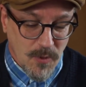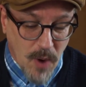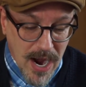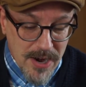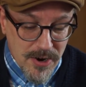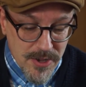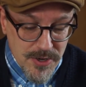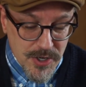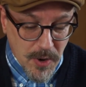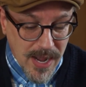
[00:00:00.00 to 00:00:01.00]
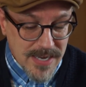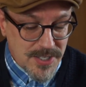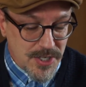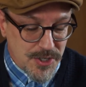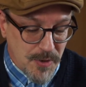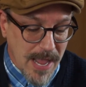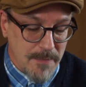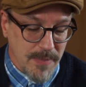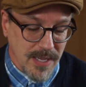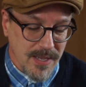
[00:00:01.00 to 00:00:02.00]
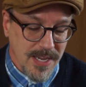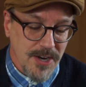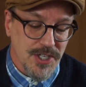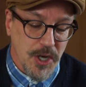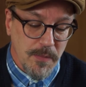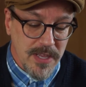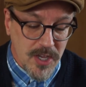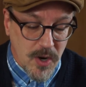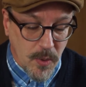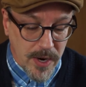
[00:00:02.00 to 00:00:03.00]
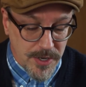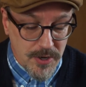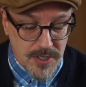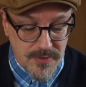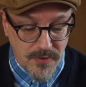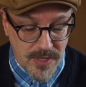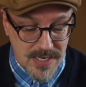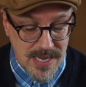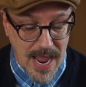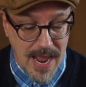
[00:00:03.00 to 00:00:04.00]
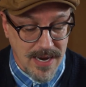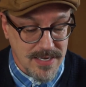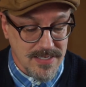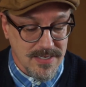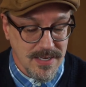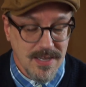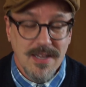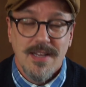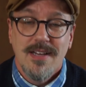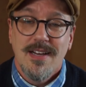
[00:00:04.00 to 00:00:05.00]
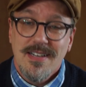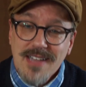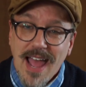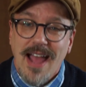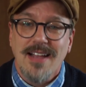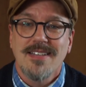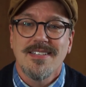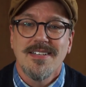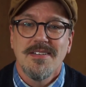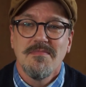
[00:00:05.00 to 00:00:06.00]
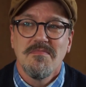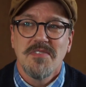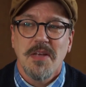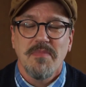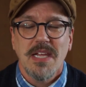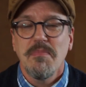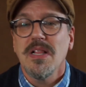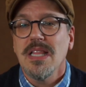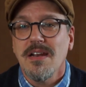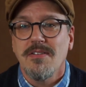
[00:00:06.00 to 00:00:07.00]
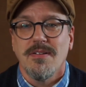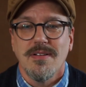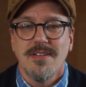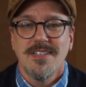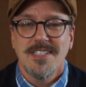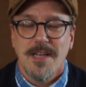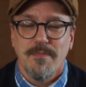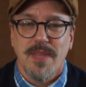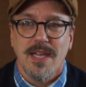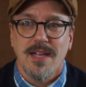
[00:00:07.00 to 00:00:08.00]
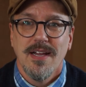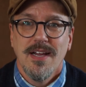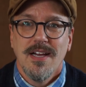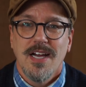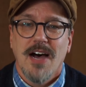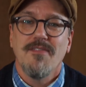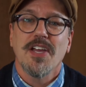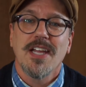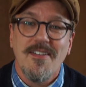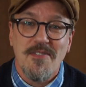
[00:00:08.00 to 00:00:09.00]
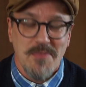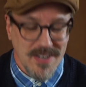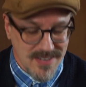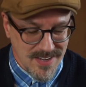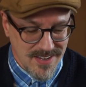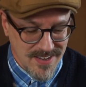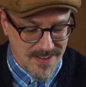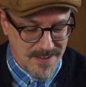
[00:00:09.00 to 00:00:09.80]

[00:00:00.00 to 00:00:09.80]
why are you trying to trap me? Here, show me the coin used for the tax. A tax, something political, something of the government.